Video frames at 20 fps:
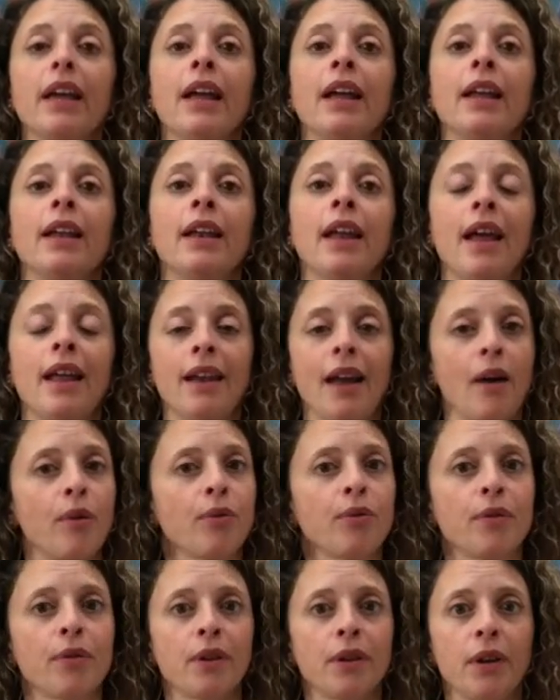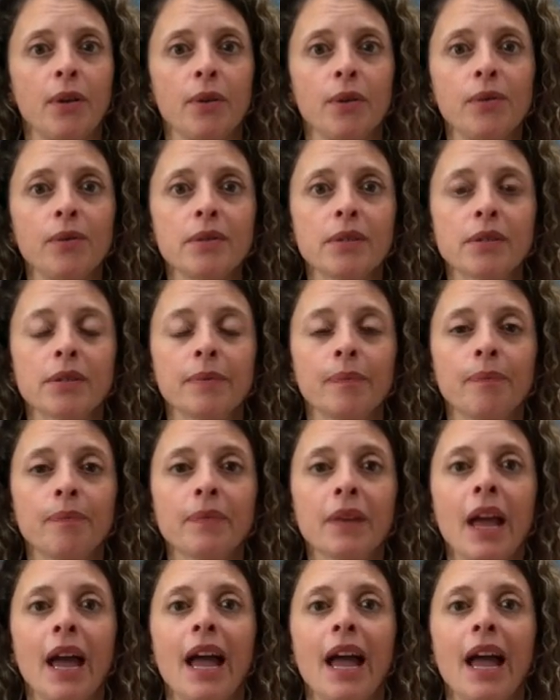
in and out through the nose.